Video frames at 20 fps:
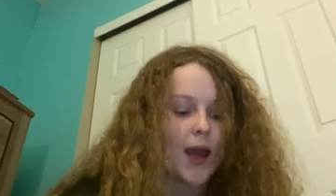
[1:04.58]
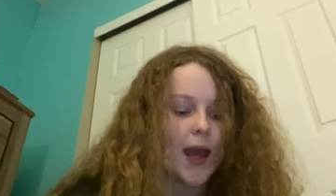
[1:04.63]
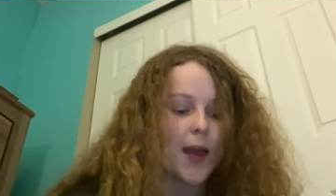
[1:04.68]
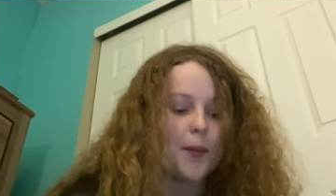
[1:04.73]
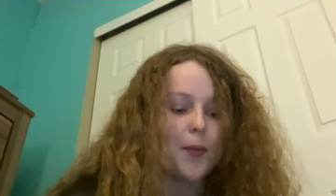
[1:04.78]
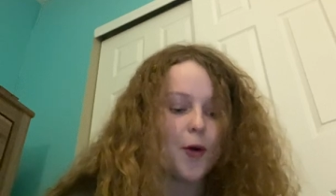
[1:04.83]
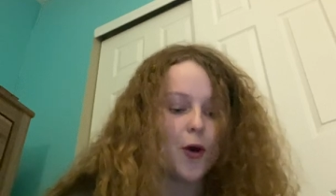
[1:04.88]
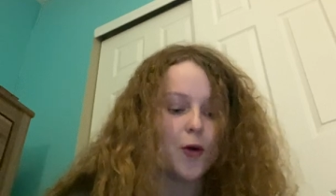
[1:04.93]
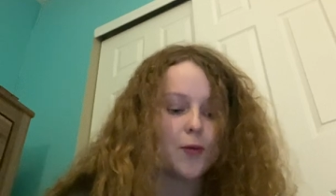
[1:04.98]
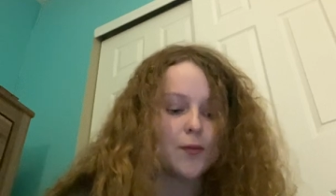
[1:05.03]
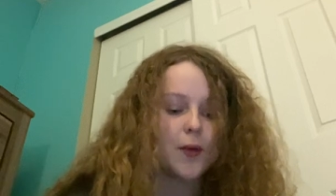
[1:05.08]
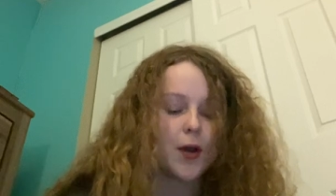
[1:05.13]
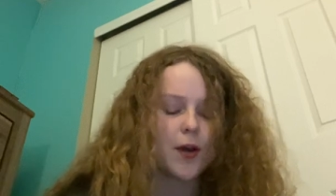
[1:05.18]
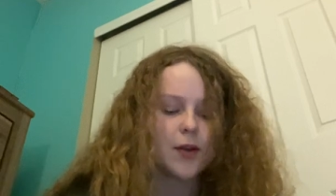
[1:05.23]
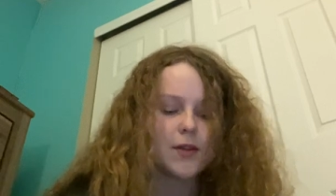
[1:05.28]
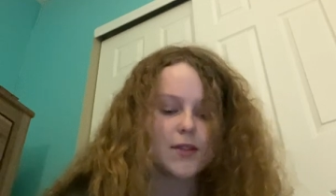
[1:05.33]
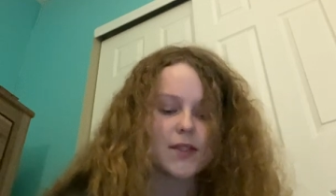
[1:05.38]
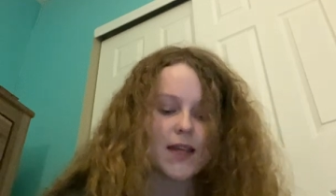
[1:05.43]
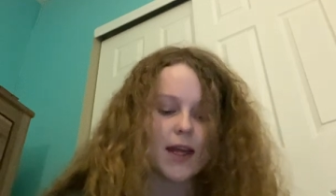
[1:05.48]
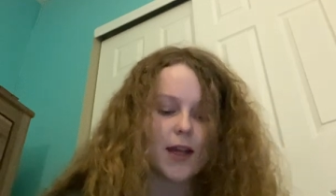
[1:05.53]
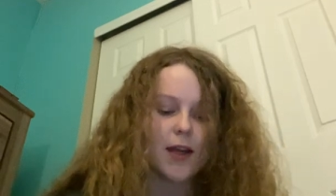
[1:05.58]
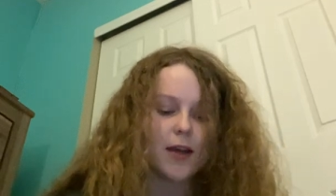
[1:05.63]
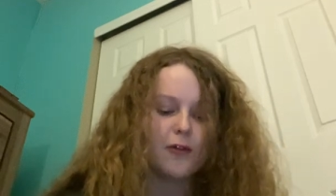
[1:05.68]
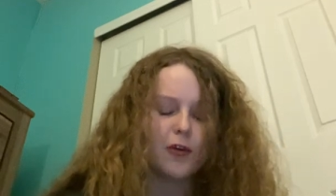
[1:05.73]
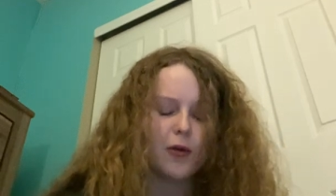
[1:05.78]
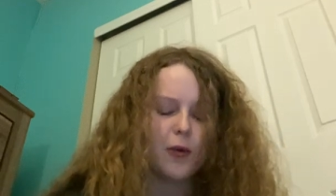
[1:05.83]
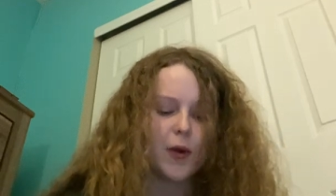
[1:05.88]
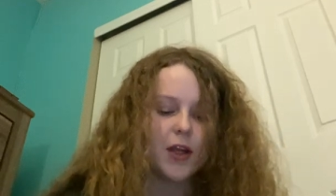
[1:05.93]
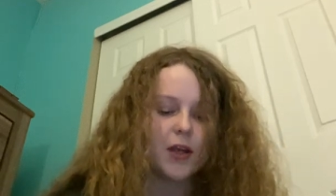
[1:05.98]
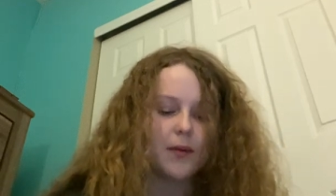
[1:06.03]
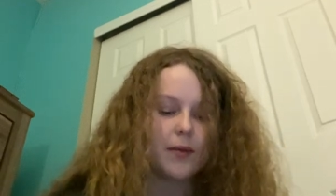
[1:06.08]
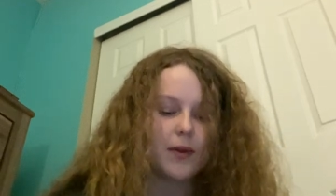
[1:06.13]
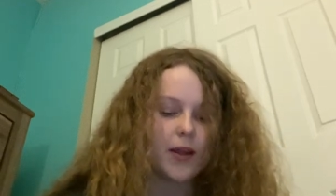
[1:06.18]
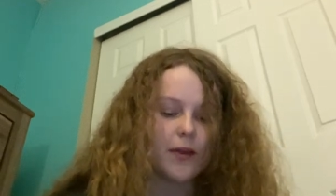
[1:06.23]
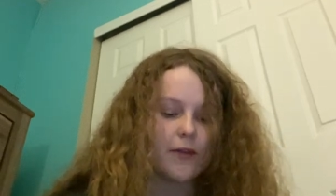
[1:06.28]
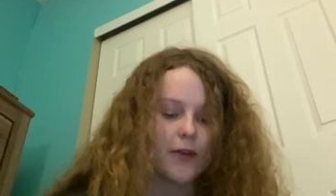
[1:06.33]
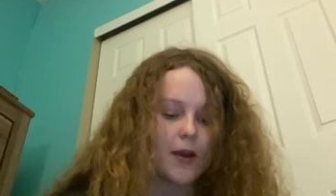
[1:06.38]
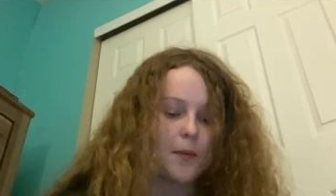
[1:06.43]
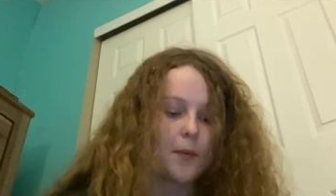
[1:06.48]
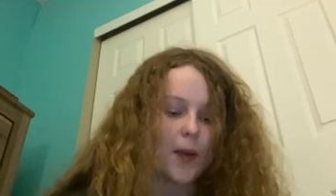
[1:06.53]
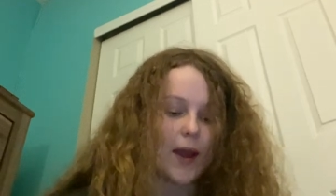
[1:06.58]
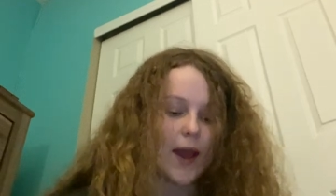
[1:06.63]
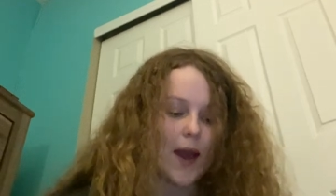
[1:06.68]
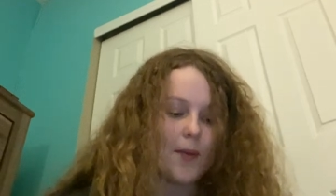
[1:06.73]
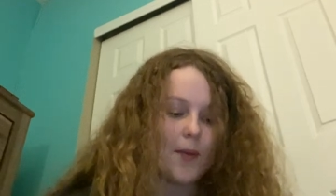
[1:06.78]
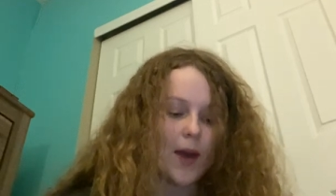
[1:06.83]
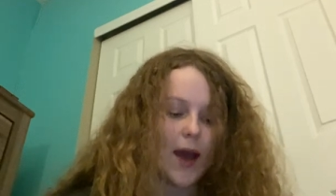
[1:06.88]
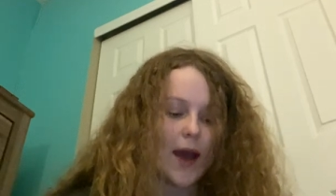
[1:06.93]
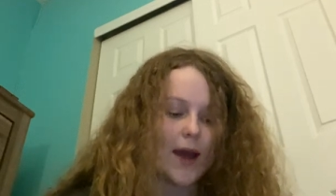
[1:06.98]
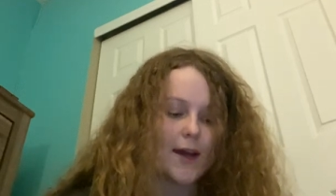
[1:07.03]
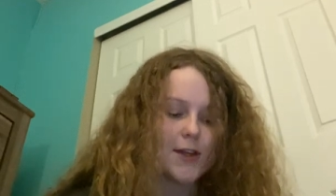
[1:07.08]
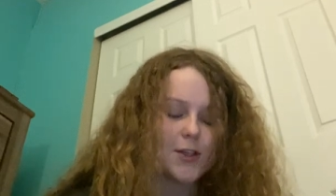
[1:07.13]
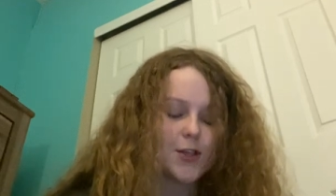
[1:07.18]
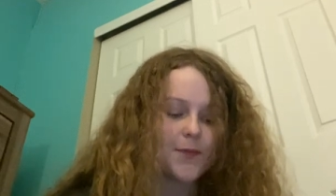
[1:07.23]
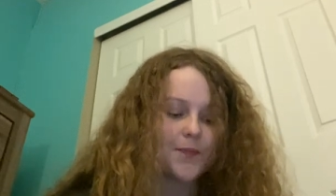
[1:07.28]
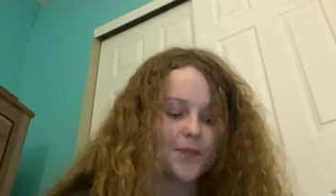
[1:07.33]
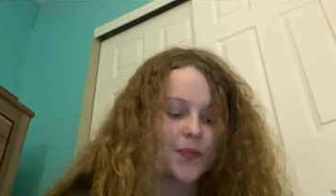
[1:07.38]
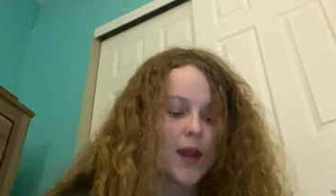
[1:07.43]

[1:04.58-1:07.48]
a poem called Stand Up for What You Believe in by Emma Edge,